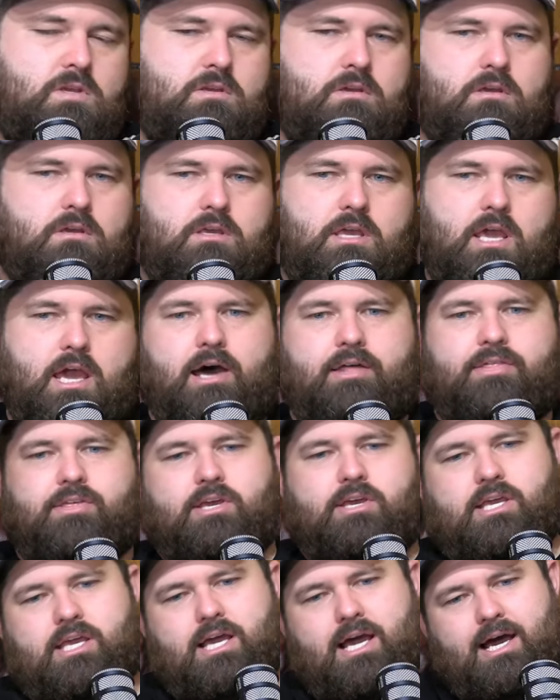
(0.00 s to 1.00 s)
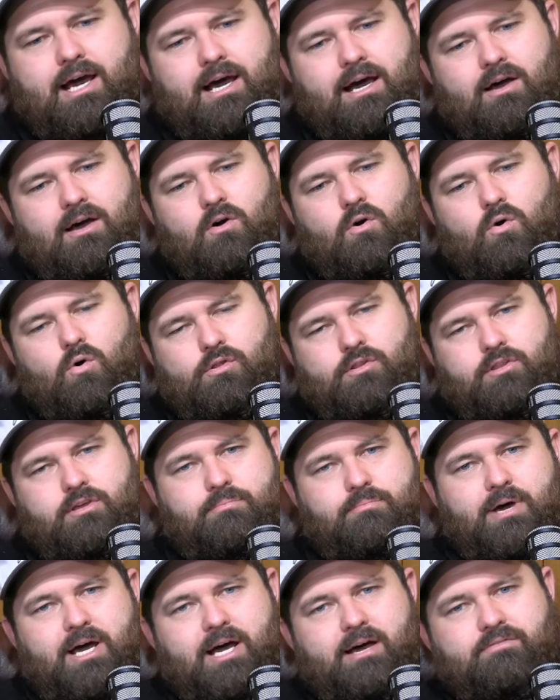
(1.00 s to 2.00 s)
Yeah, I think uh, all of the
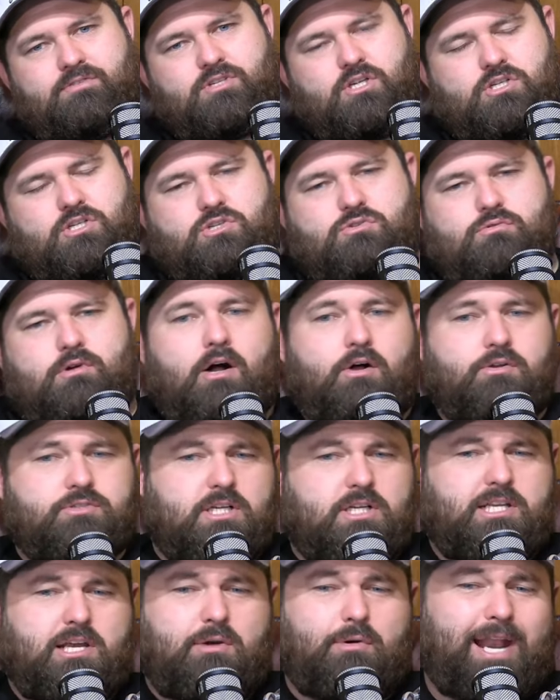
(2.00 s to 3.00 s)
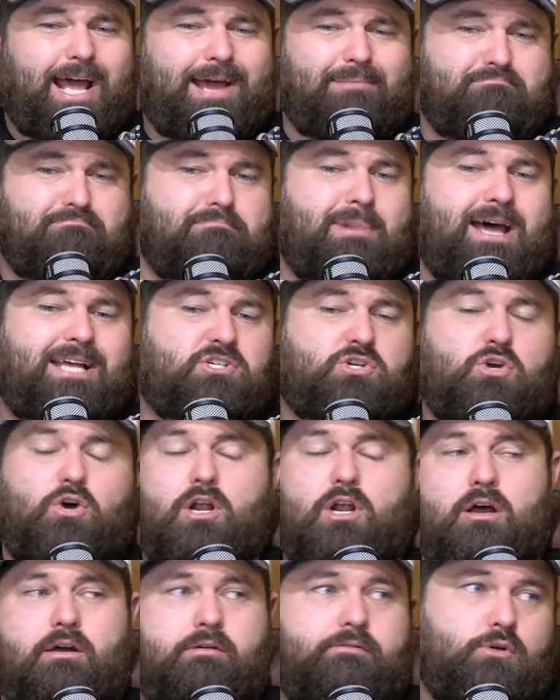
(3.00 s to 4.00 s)
above, sausage rolls. I'll tell you what, at
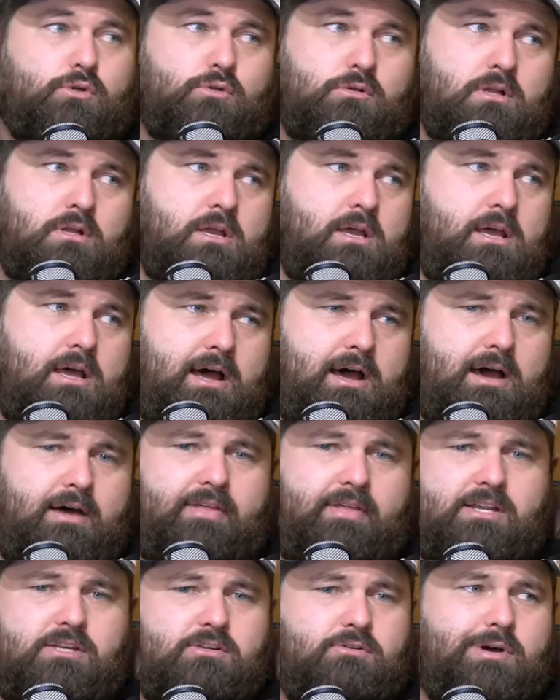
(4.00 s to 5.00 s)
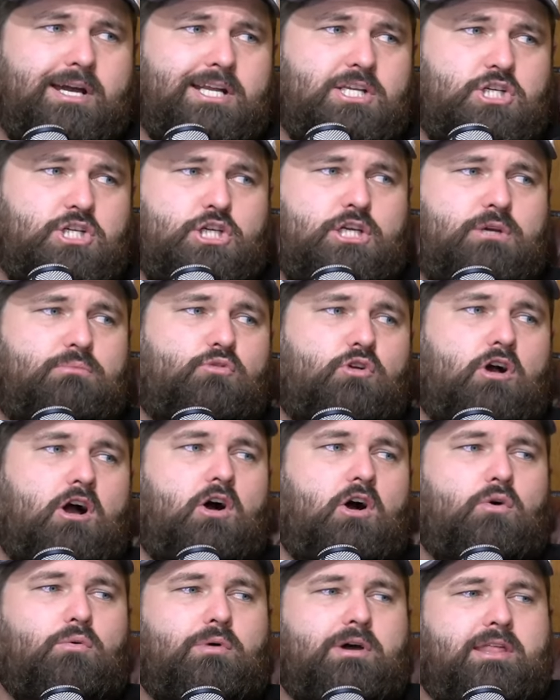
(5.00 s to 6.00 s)
Mascot Oval, uh, they do a chip
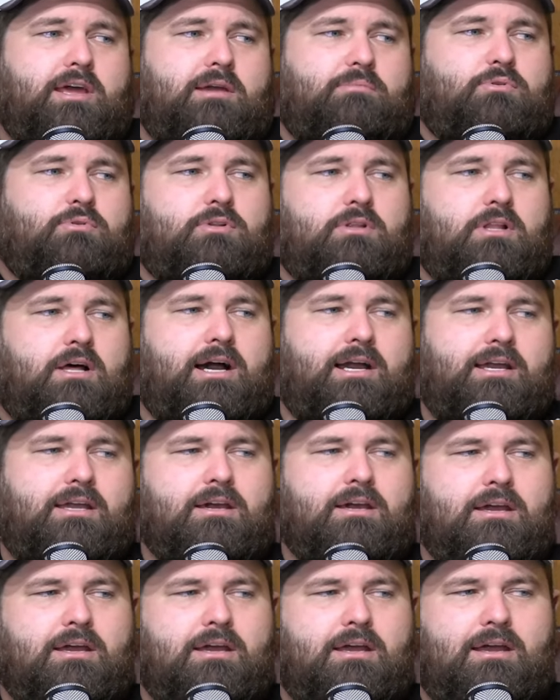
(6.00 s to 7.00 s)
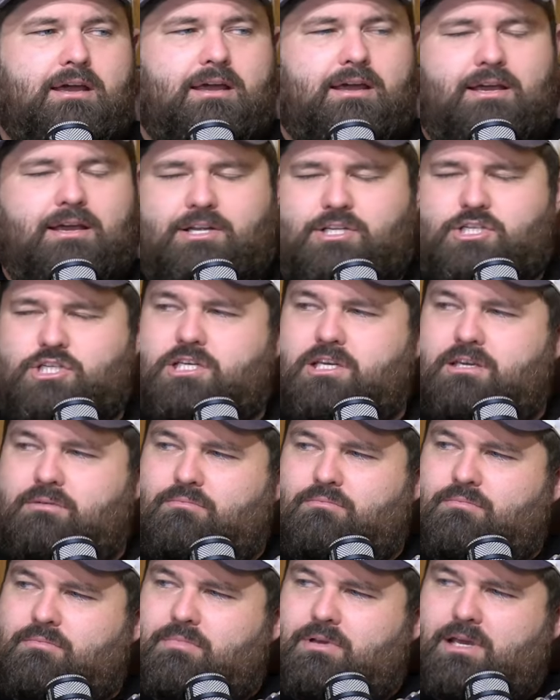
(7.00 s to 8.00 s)
roll where they put like a
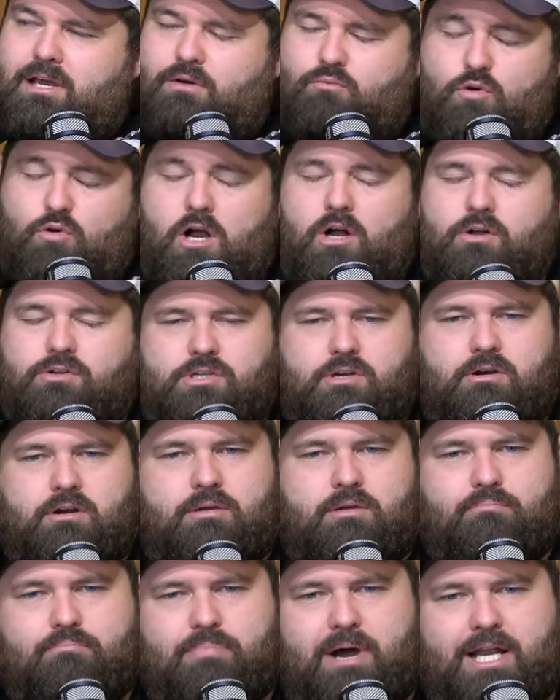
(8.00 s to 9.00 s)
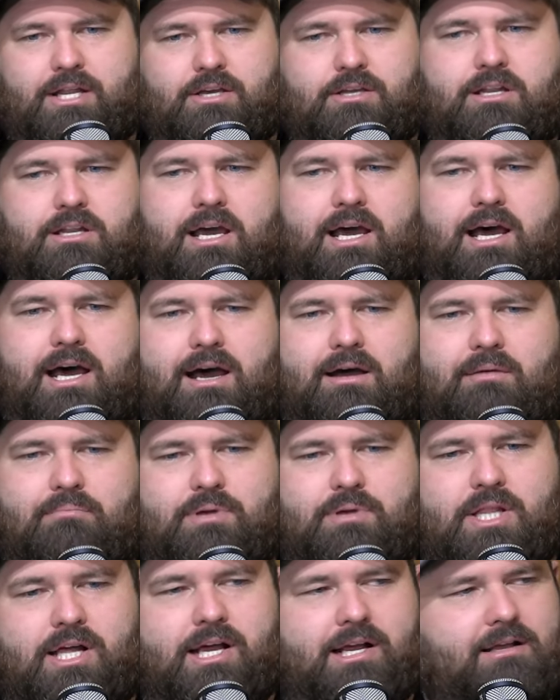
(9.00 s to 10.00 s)
chip, a roll, sorry, buttered, uh,
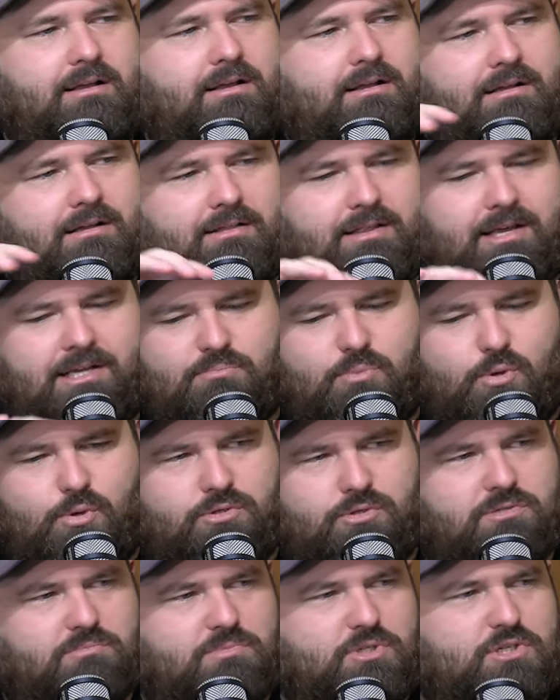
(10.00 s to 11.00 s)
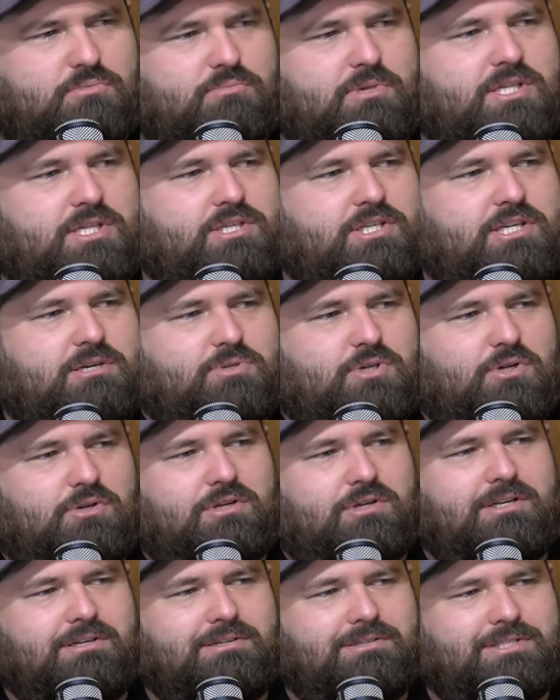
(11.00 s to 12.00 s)
but like they pour some Smith's chips
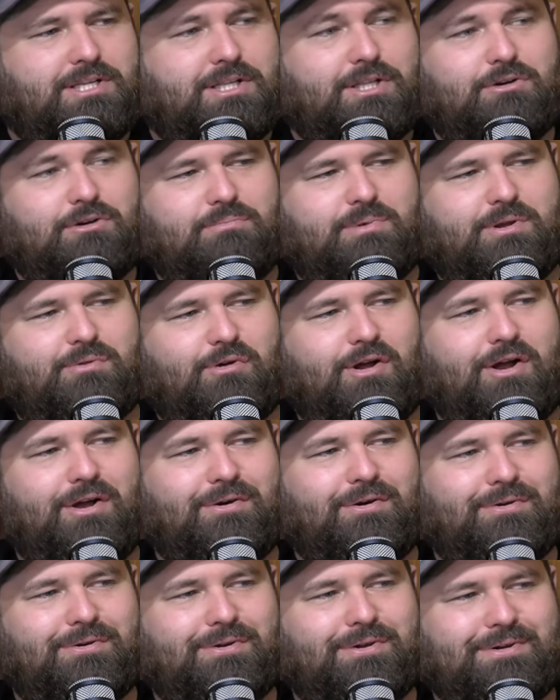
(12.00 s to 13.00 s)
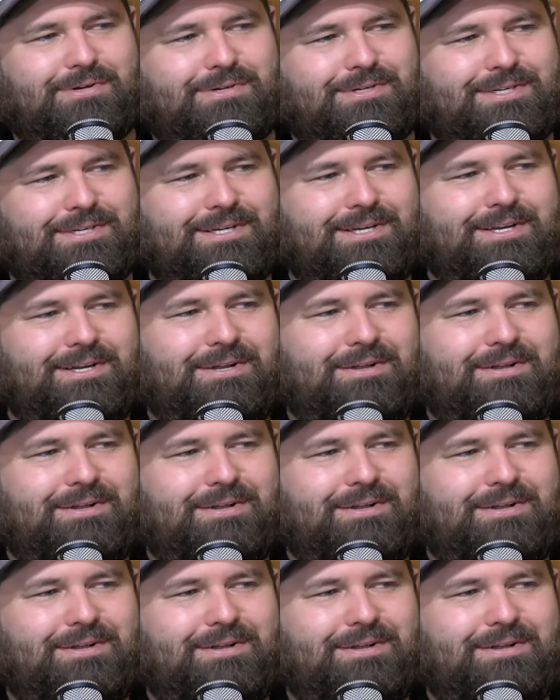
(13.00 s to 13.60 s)
on it. Mm. It's a little bit rogue, Ooh.